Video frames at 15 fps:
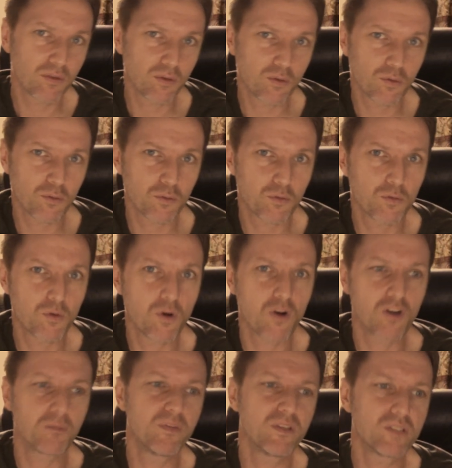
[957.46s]

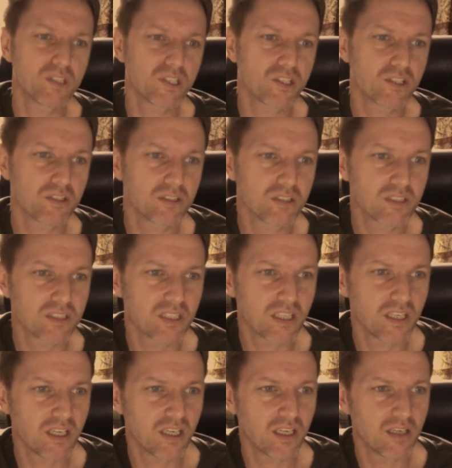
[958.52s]
rock musicians
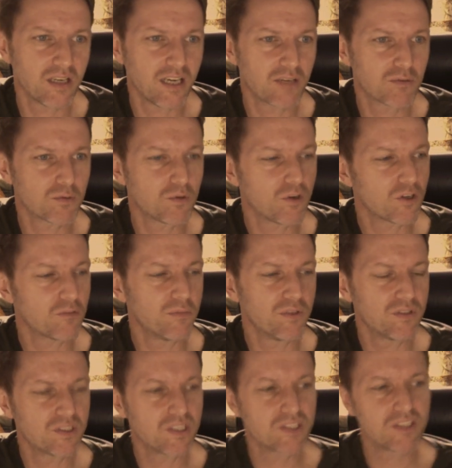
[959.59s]
and rock music. She